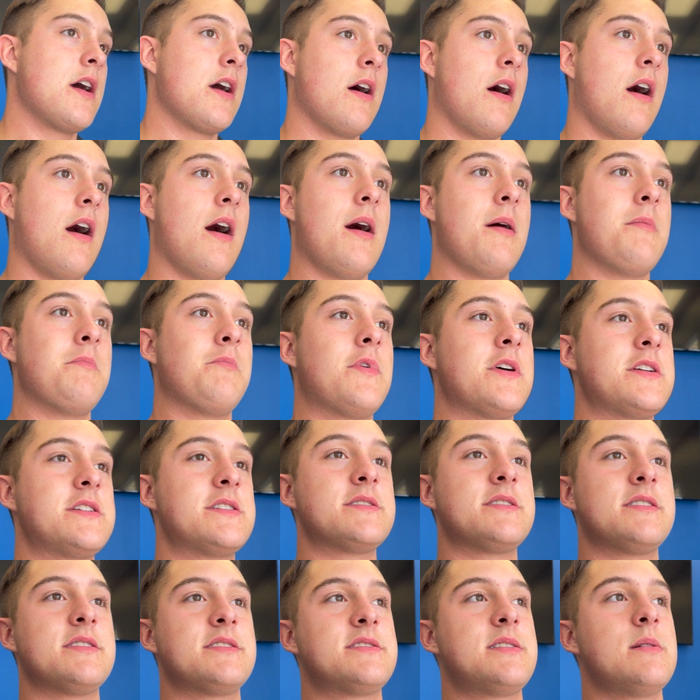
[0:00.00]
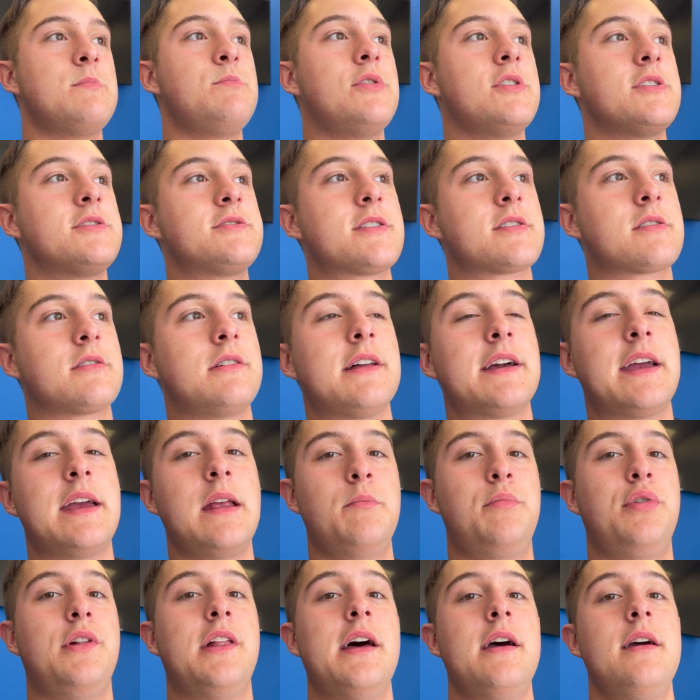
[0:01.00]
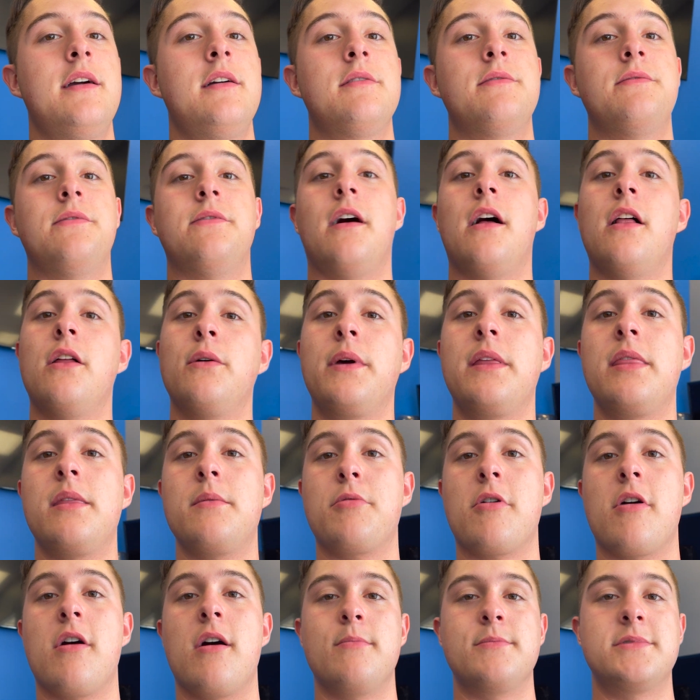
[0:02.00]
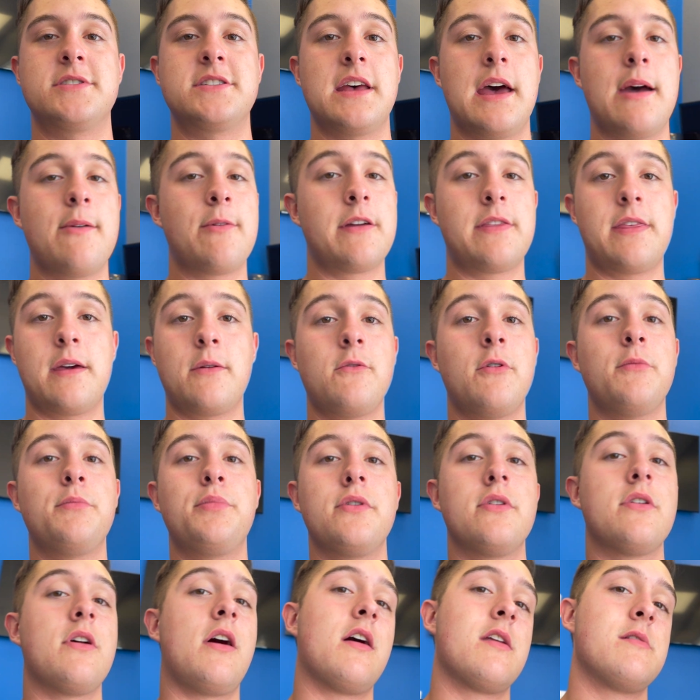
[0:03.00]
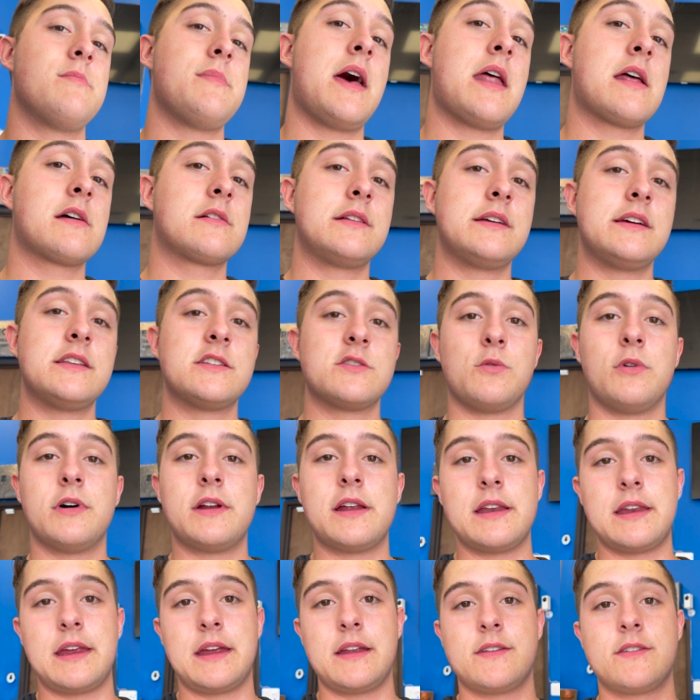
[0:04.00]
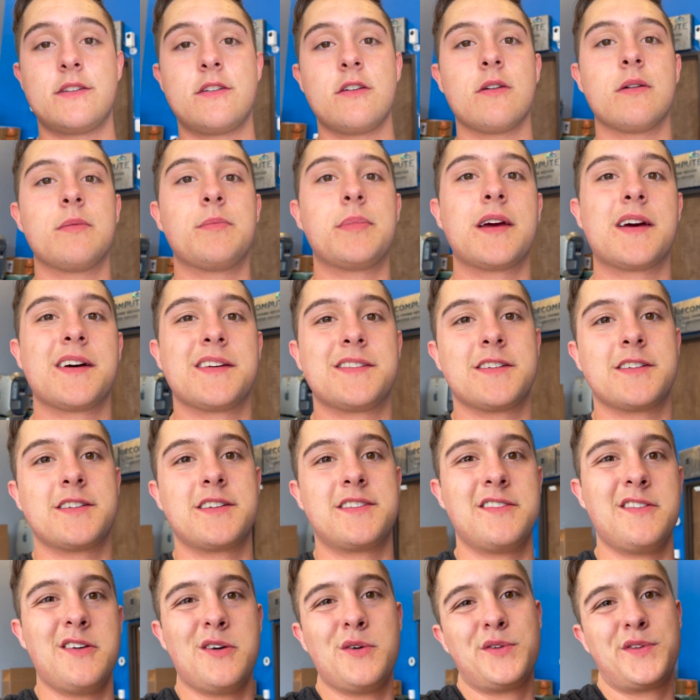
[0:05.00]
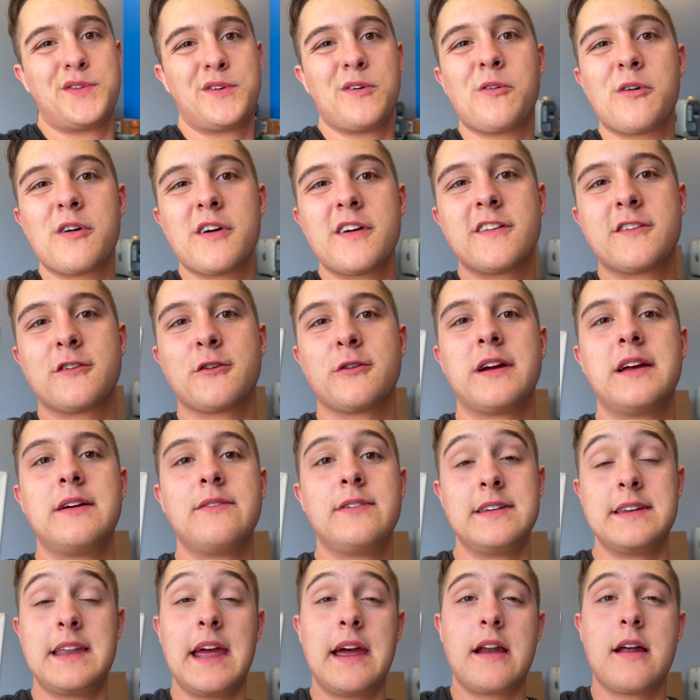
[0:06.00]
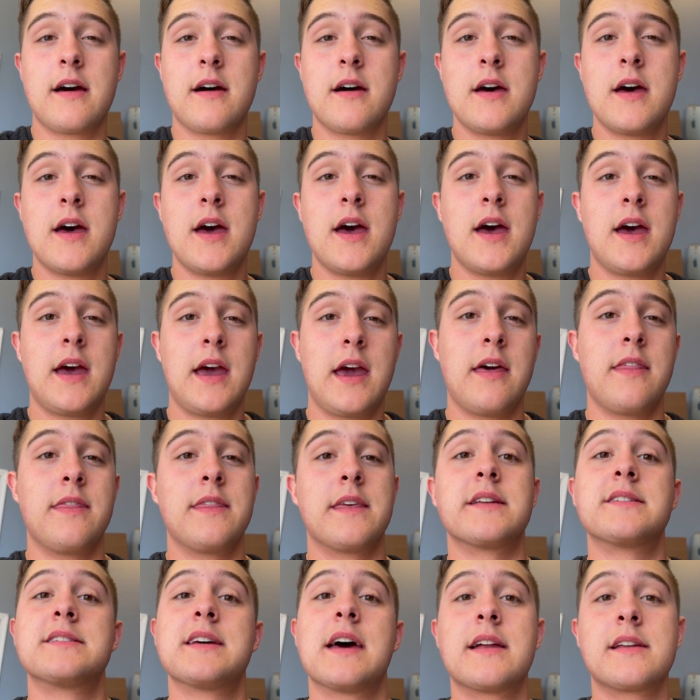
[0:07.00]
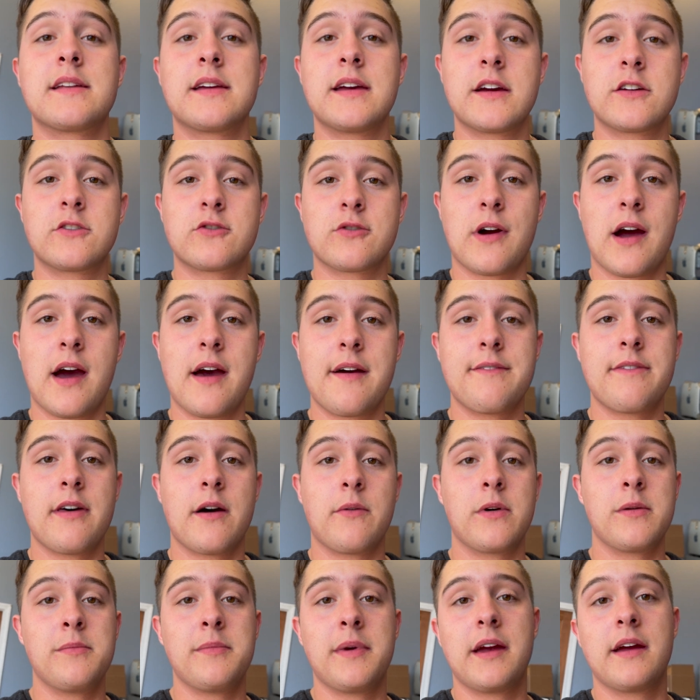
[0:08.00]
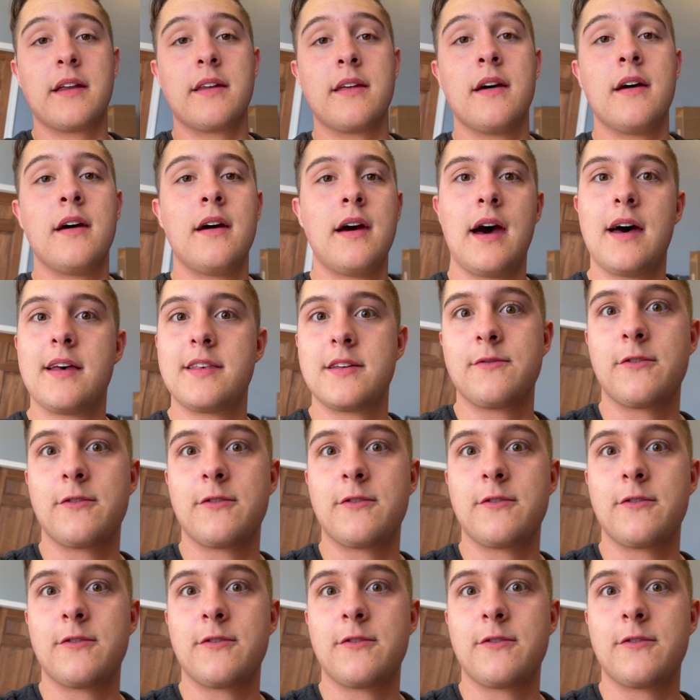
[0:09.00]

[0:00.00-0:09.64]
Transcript: um, which is as simple as just clicking play, following the prompts. Everything will boot automatically into what it needs to because there's no storage or even data in the 10 gig drive that we made as a